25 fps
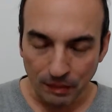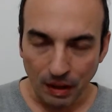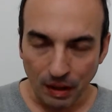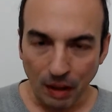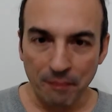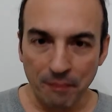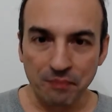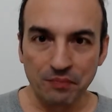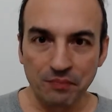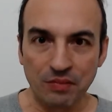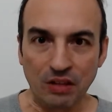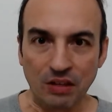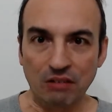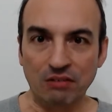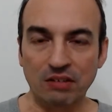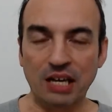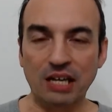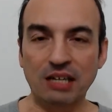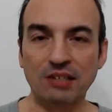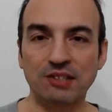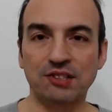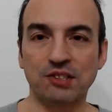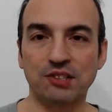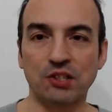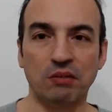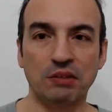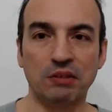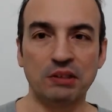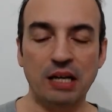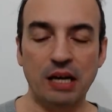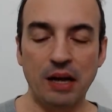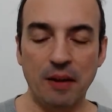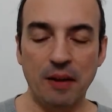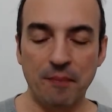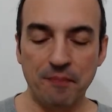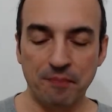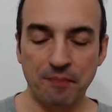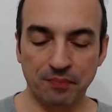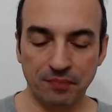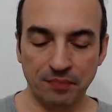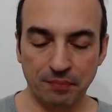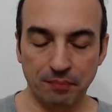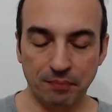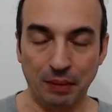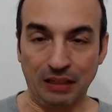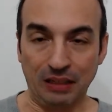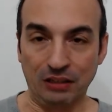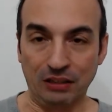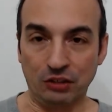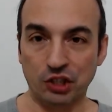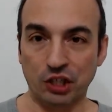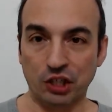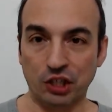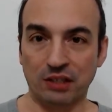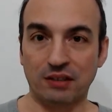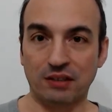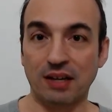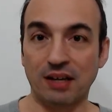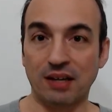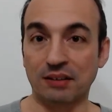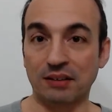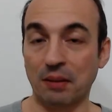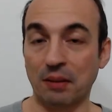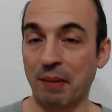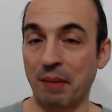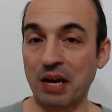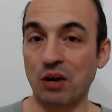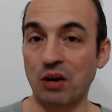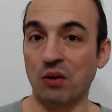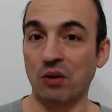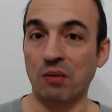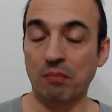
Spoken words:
The taste of the pancetta, the bacon,